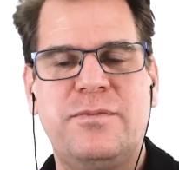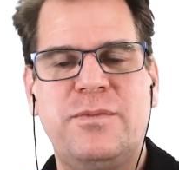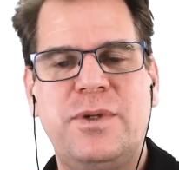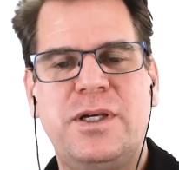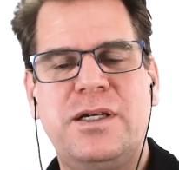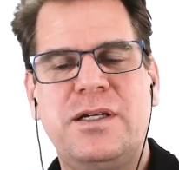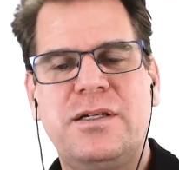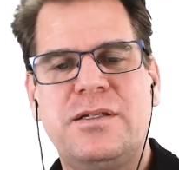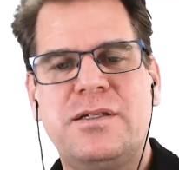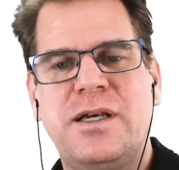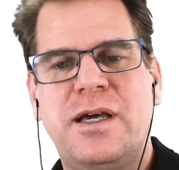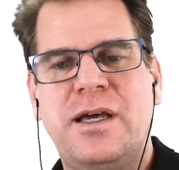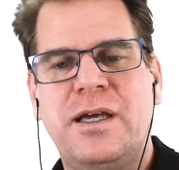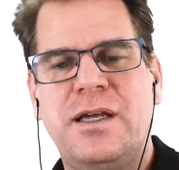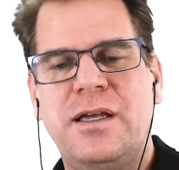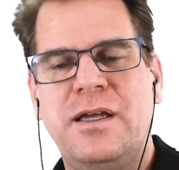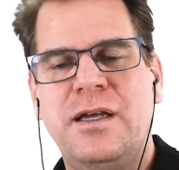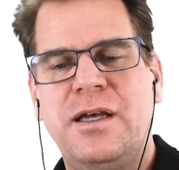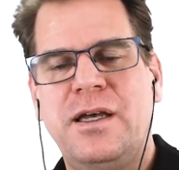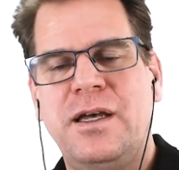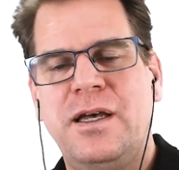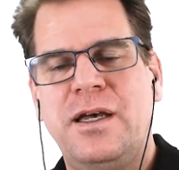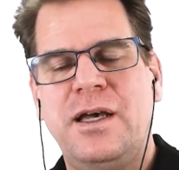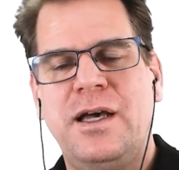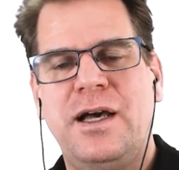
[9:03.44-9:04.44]
because I
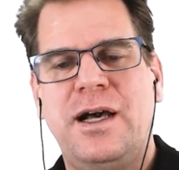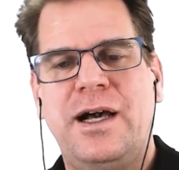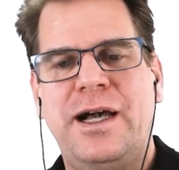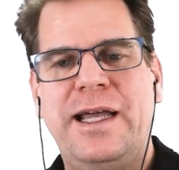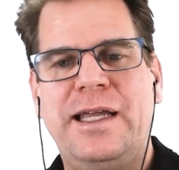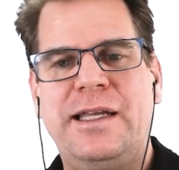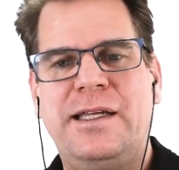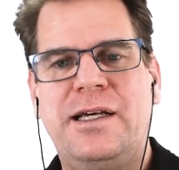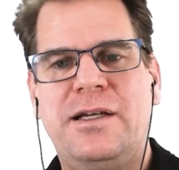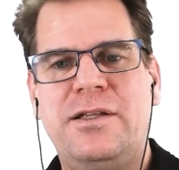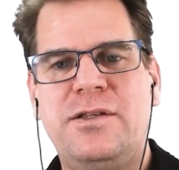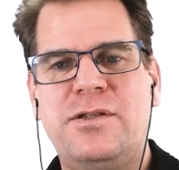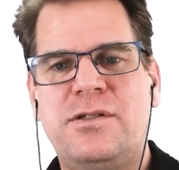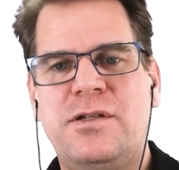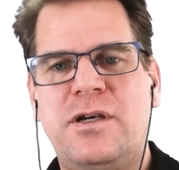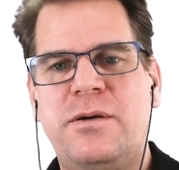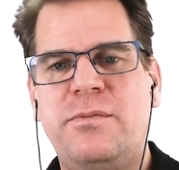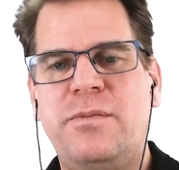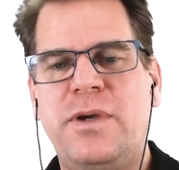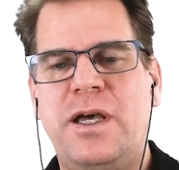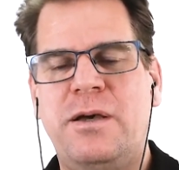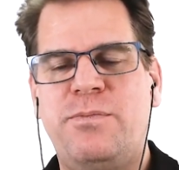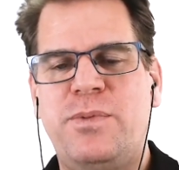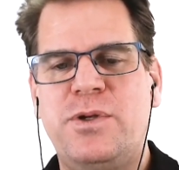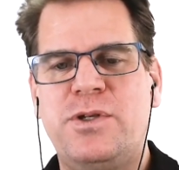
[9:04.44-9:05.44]
had done
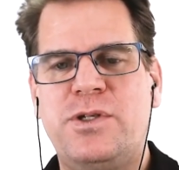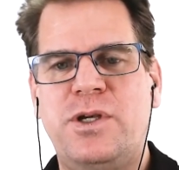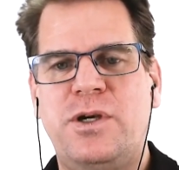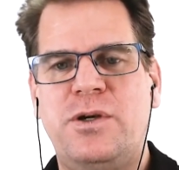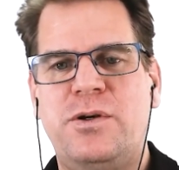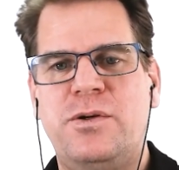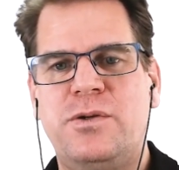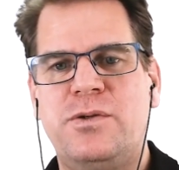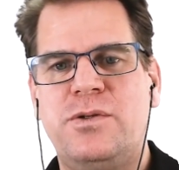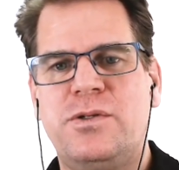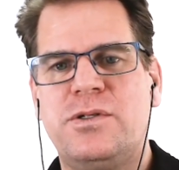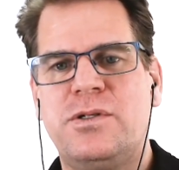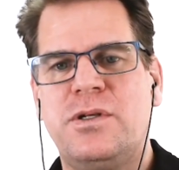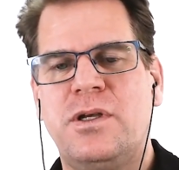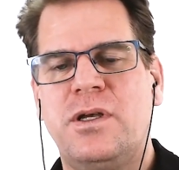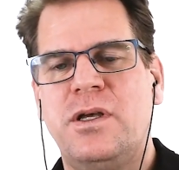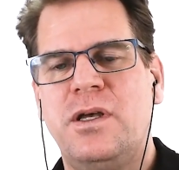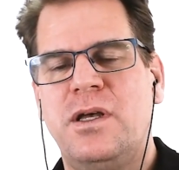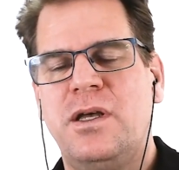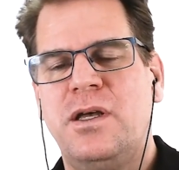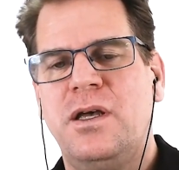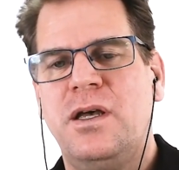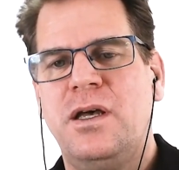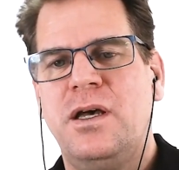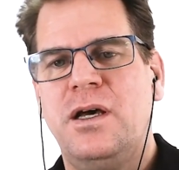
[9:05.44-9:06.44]
some episodes
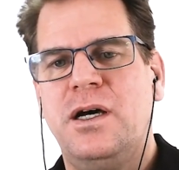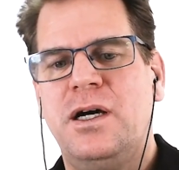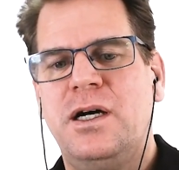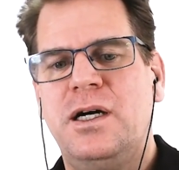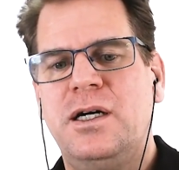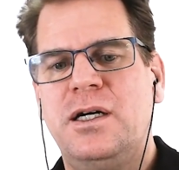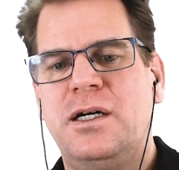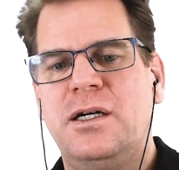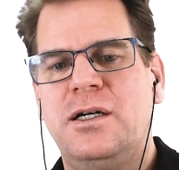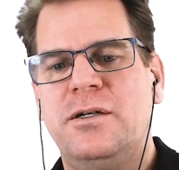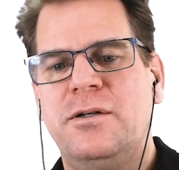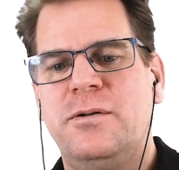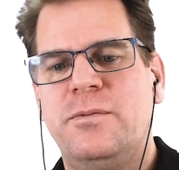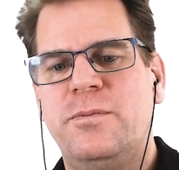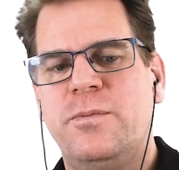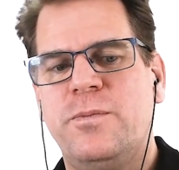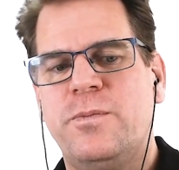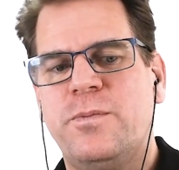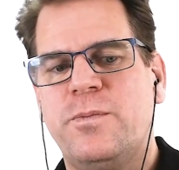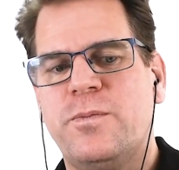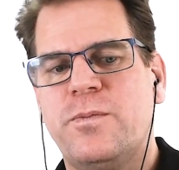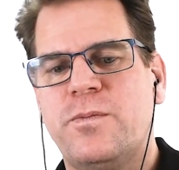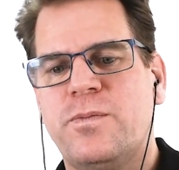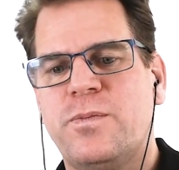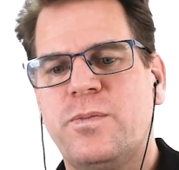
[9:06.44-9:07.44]

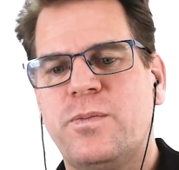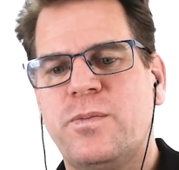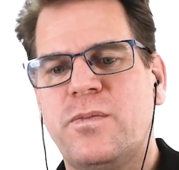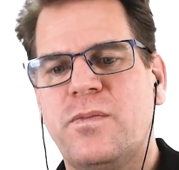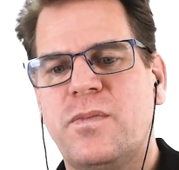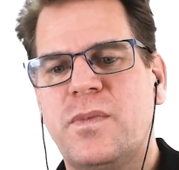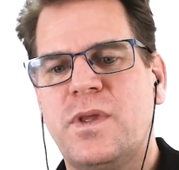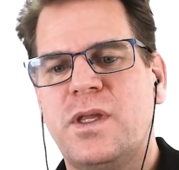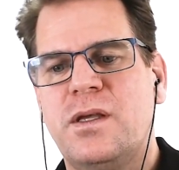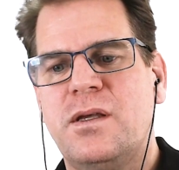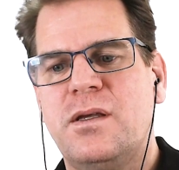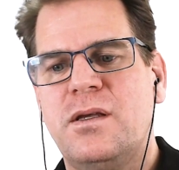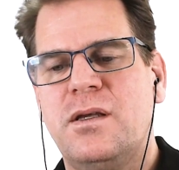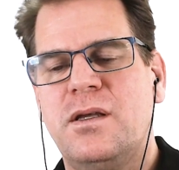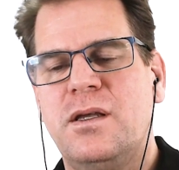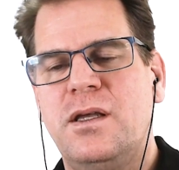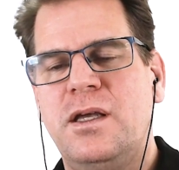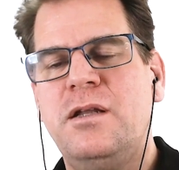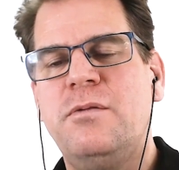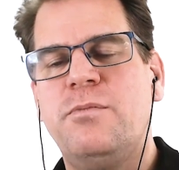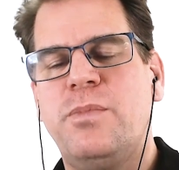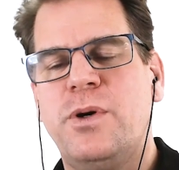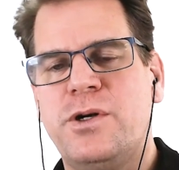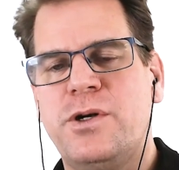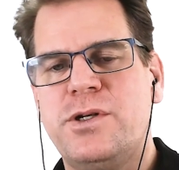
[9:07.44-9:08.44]
in
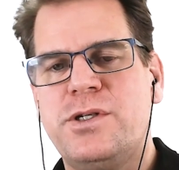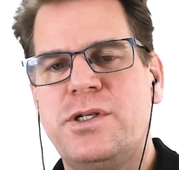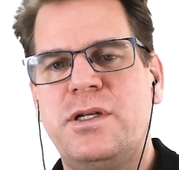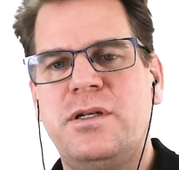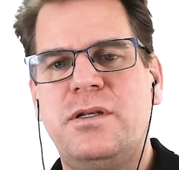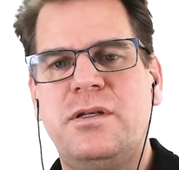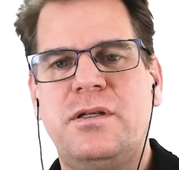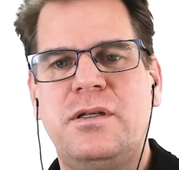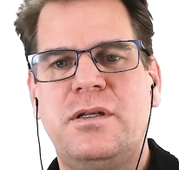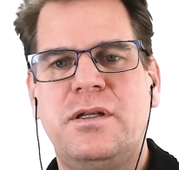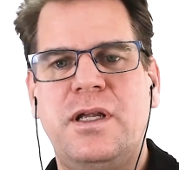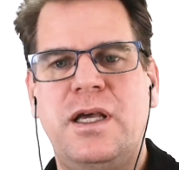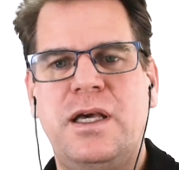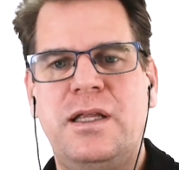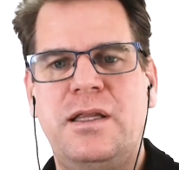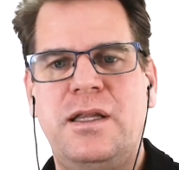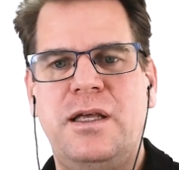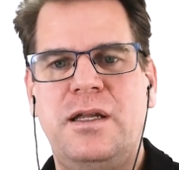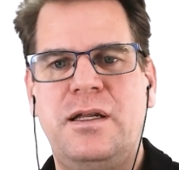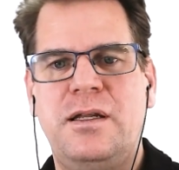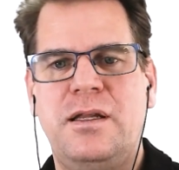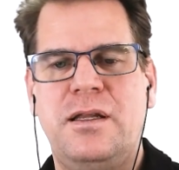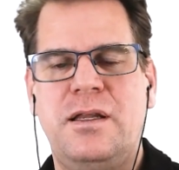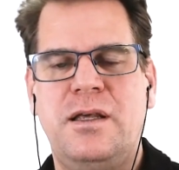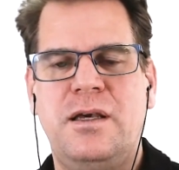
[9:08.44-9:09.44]
person, and
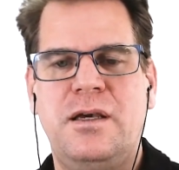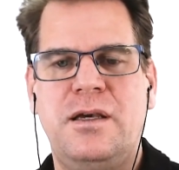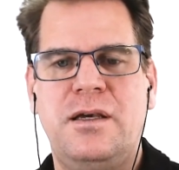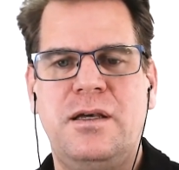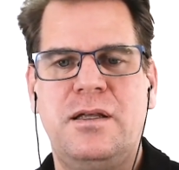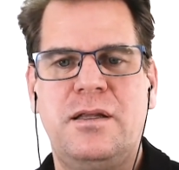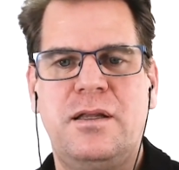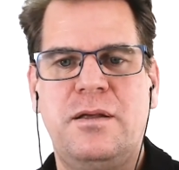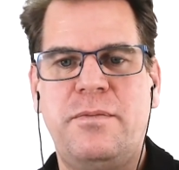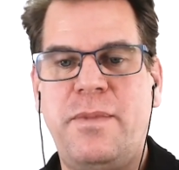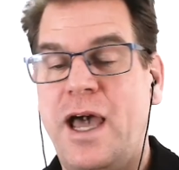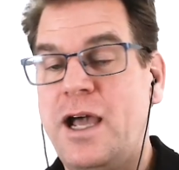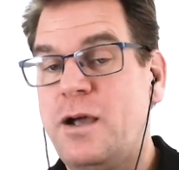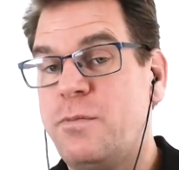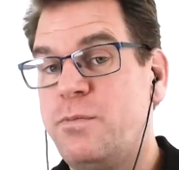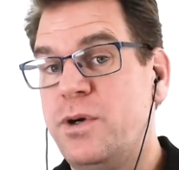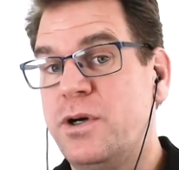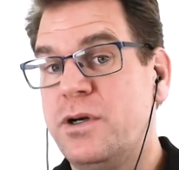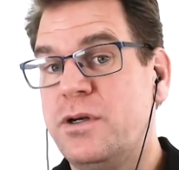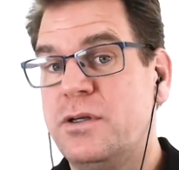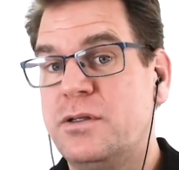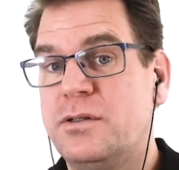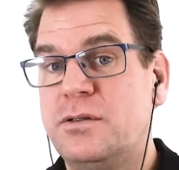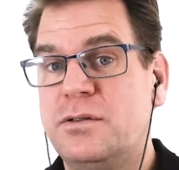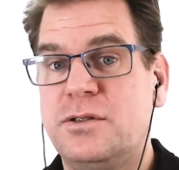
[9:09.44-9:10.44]
then the
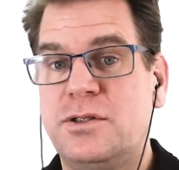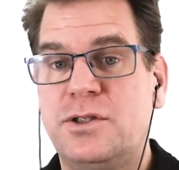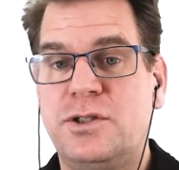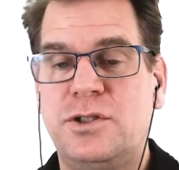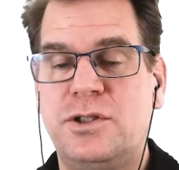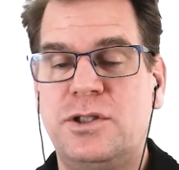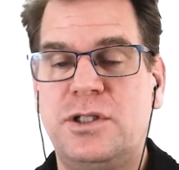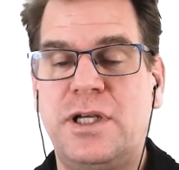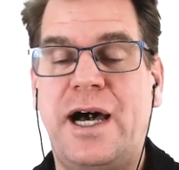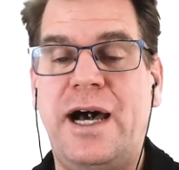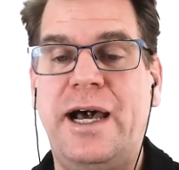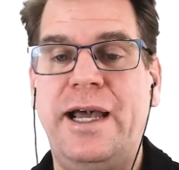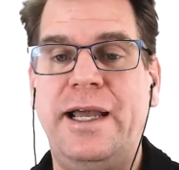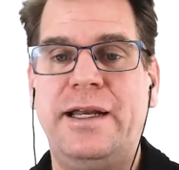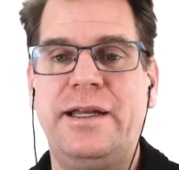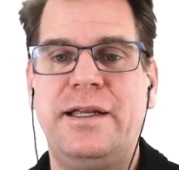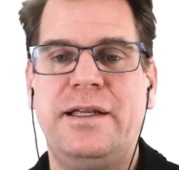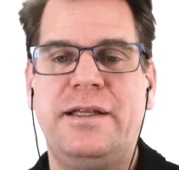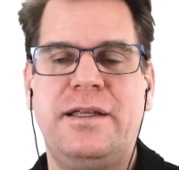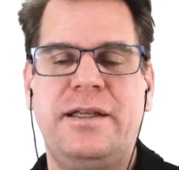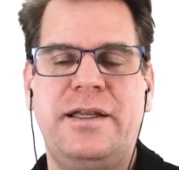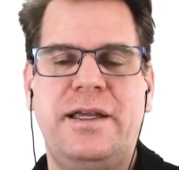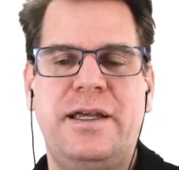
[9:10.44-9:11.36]
MacBook died.